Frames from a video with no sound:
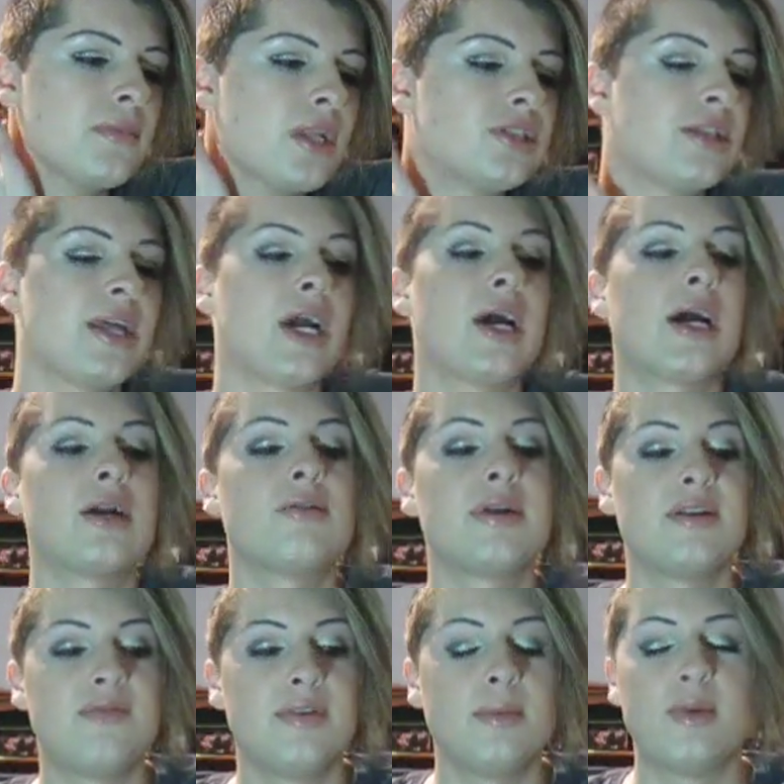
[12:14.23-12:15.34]
So they had already
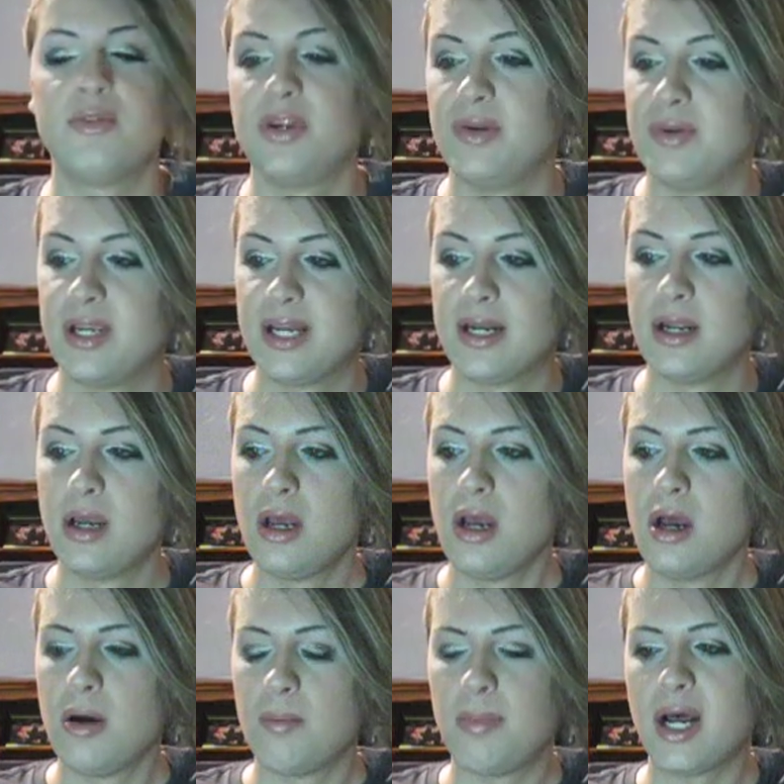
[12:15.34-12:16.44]
filmed the reunion.
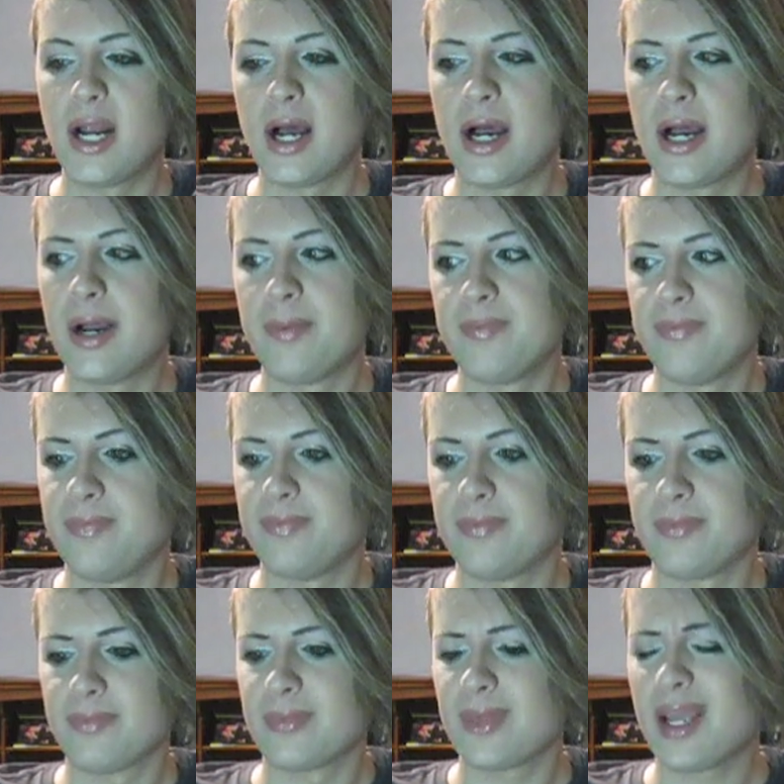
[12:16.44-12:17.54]
But um,
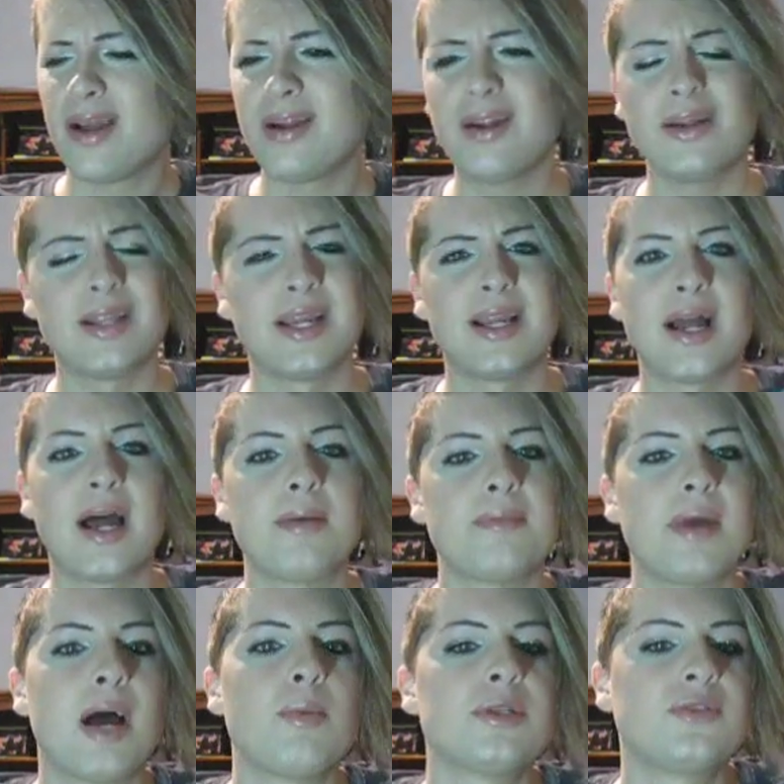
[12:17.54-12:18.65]
I don't know. Like I'm,
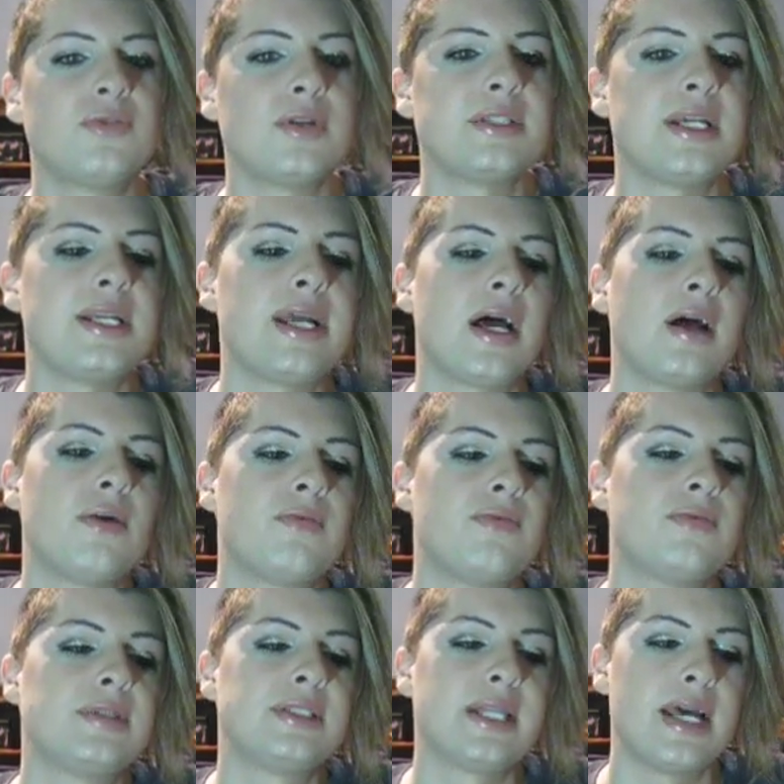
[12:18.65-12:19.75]
I was for Danielle
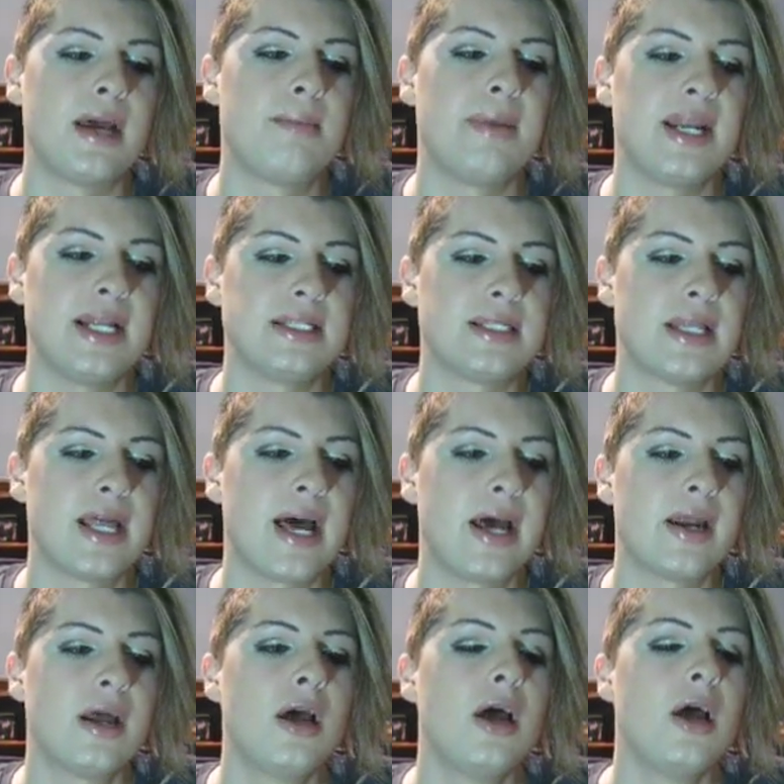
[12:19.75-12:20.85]
for saying admitting to
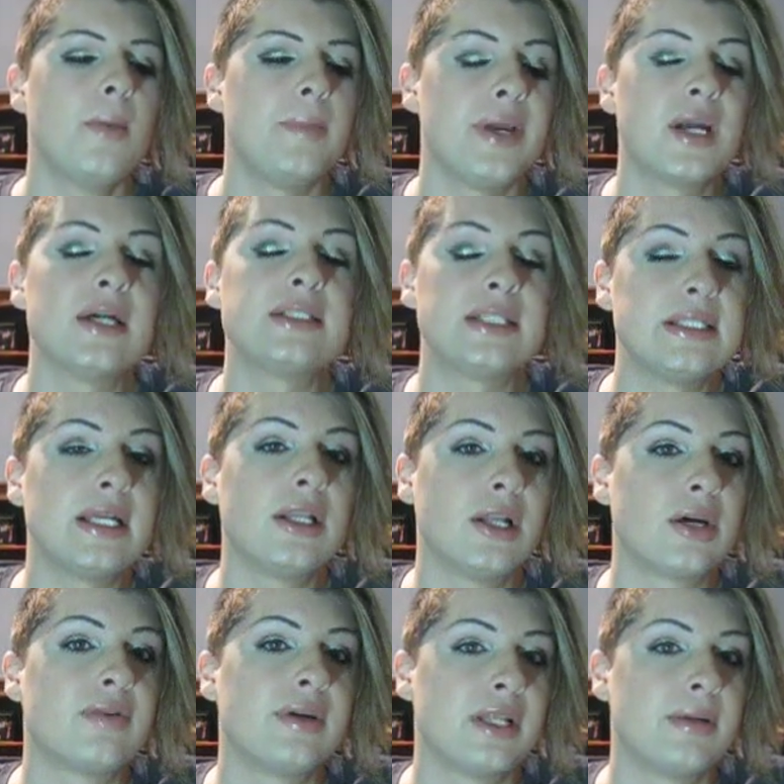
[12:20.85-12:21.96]
that because it did
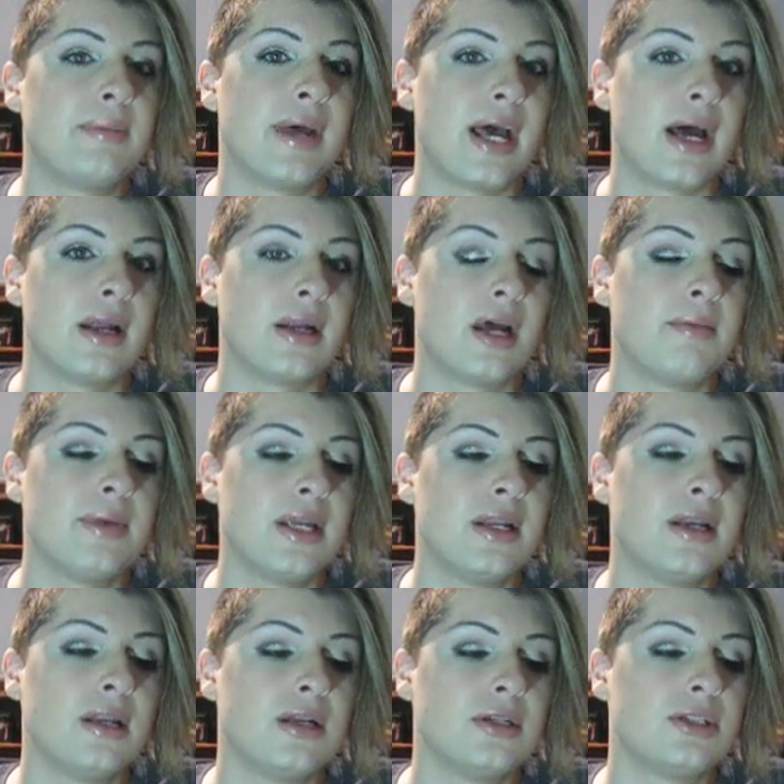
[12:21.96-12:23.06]
look really bad. I
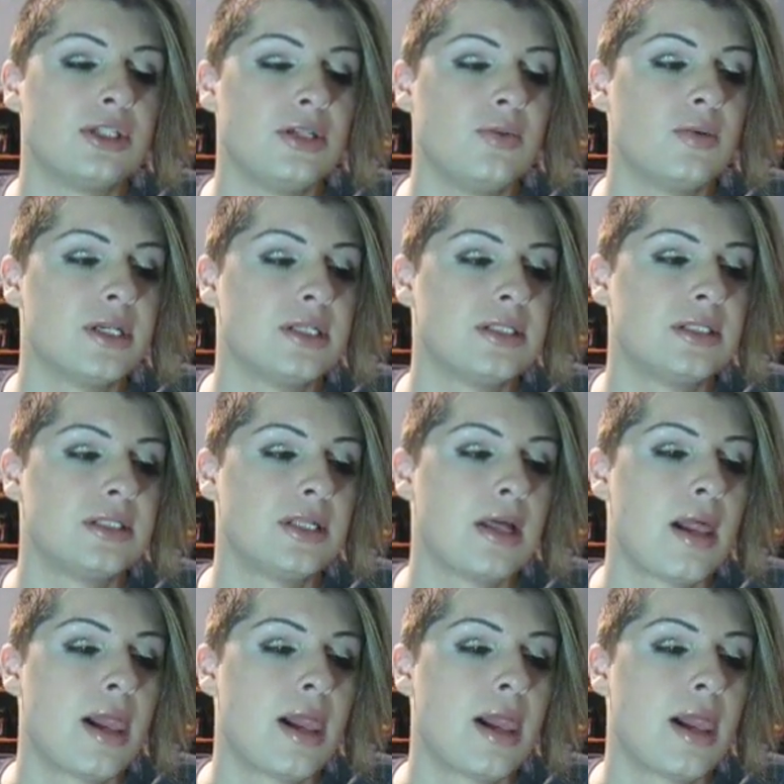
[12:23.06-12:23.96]
mean, she was,